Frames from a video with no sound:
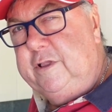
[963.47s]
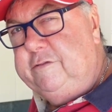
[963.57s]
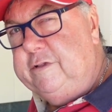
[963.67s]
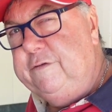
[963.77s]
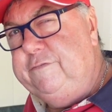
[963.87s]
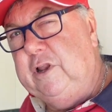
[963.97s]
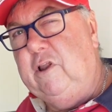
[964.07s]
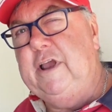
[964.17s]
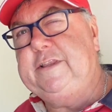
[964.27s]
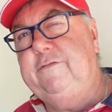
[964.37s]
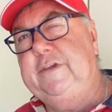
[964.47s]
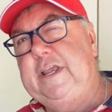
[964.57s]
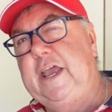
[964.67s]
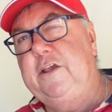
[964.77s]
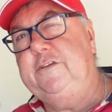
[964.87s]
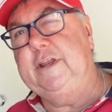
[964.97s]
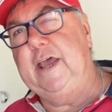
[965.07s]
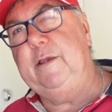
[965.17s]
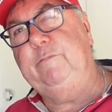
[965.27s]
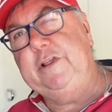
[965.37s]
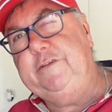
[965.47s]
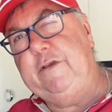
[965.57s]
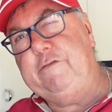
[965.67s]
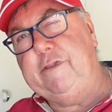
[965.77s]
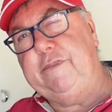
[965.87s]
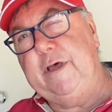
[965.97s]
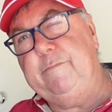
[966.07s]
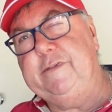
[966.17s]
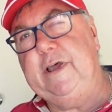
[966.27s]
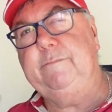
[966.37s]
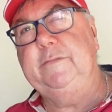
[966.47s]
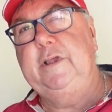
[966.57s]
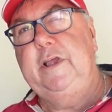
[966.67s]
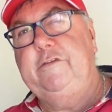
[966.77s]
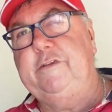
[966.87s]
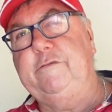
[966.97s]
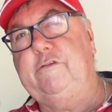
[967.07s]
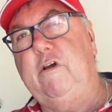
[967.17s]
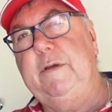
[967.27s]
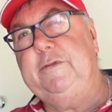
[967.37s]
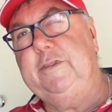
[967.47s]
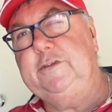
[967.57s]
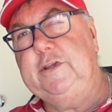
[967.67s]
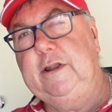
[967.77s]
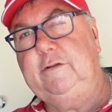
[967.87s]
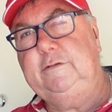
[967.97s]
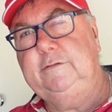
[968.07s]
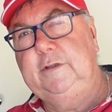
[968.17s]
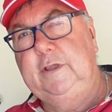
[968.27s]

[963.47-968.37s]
So if you liked the video today, please give us a thumbs up, subscribe to the channel,